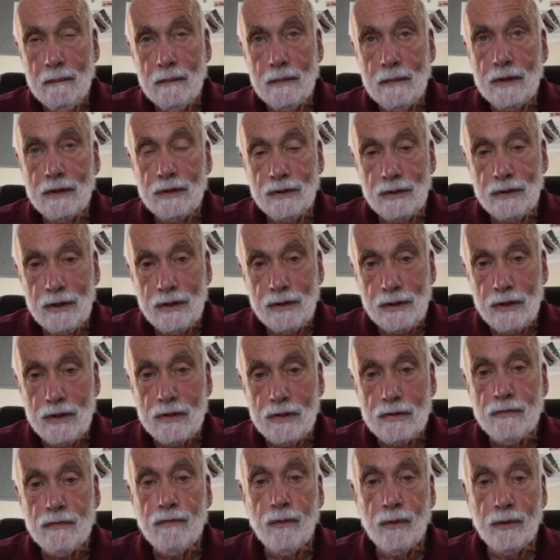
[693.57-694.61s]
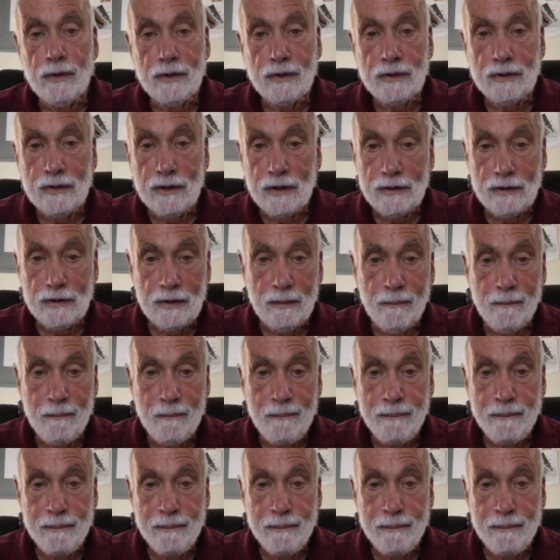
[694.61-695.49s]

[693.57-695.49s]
decisions for the system.